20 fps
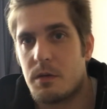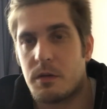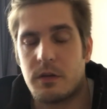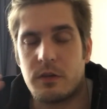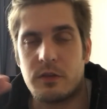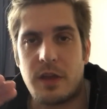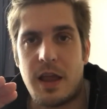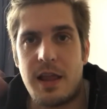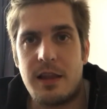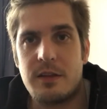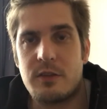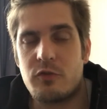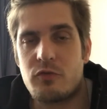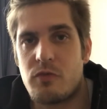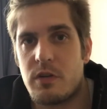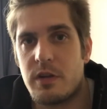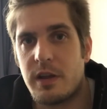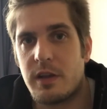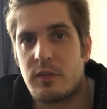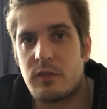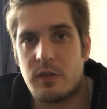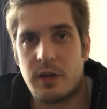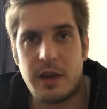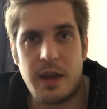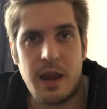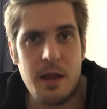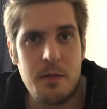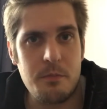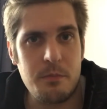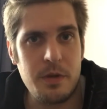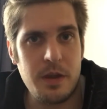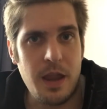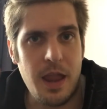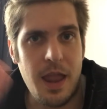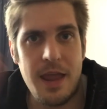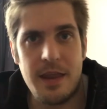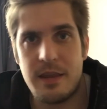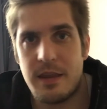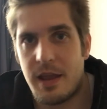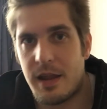because electronics, there can be
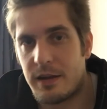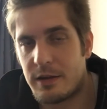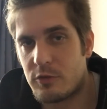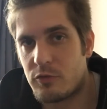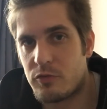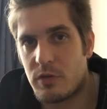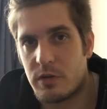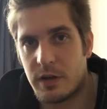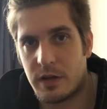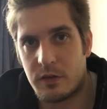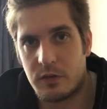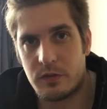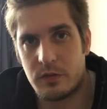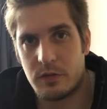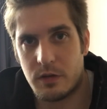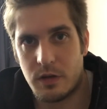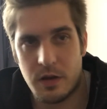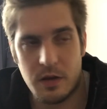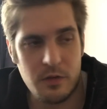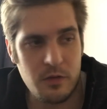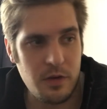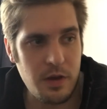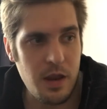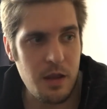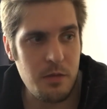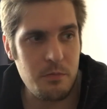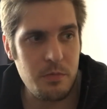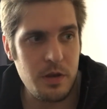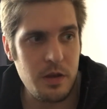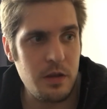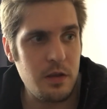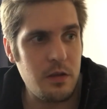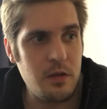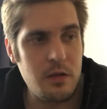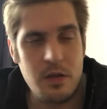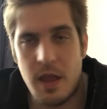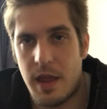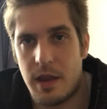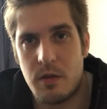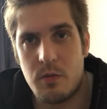any electronics, it can be
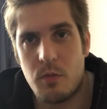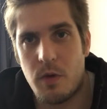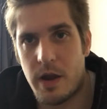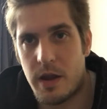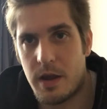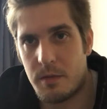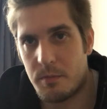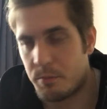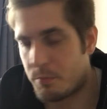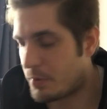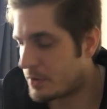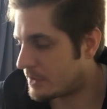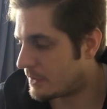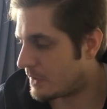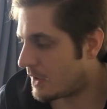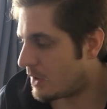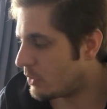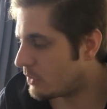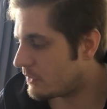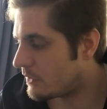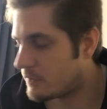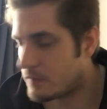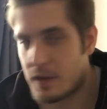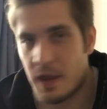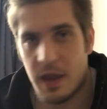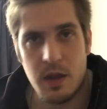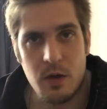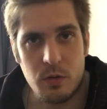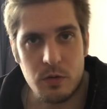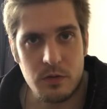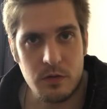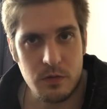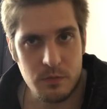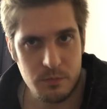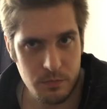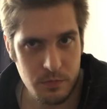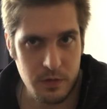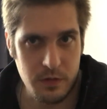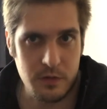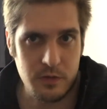anyway, but the hilt is the hilt.
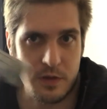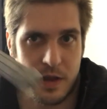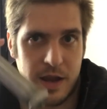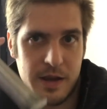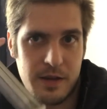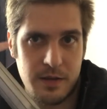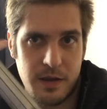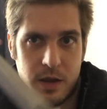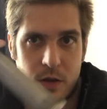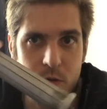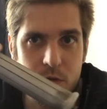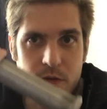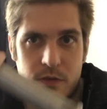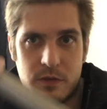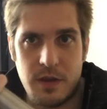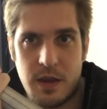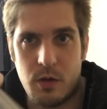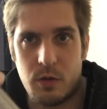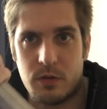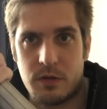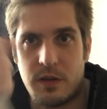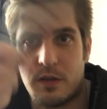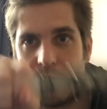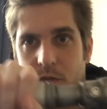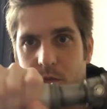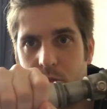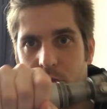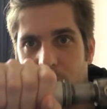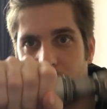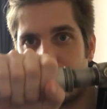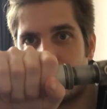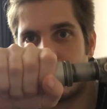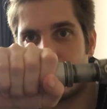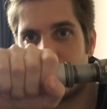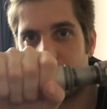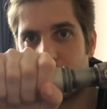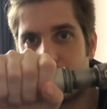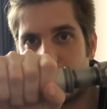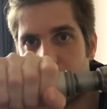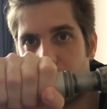Design, the hilt is the hilt. This is
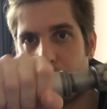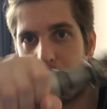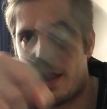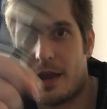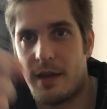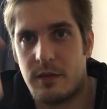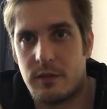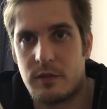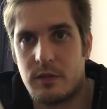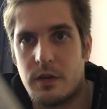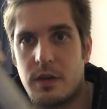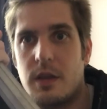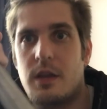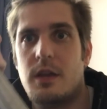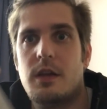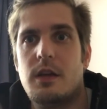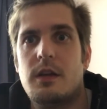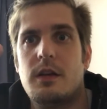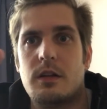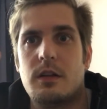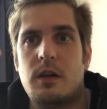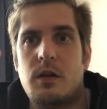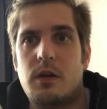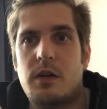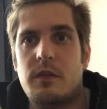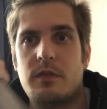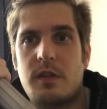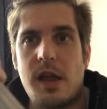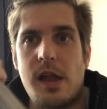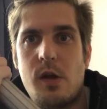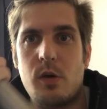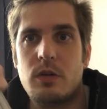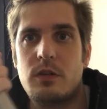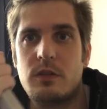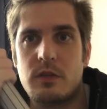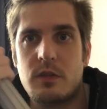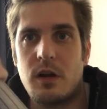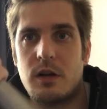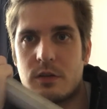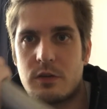your base. Now if the hilt
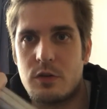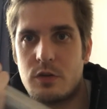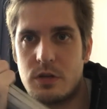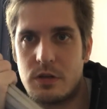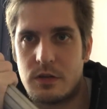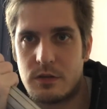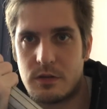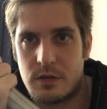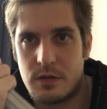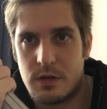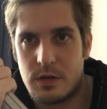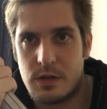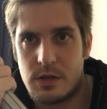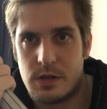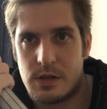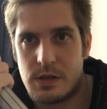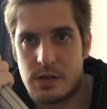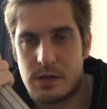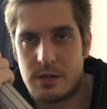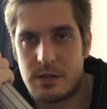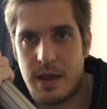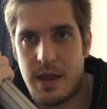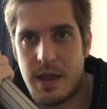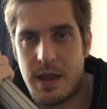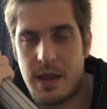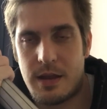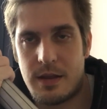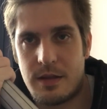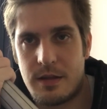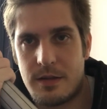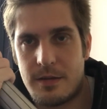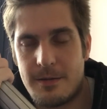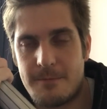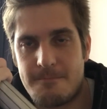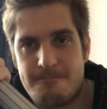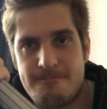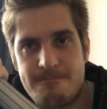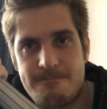is not good, then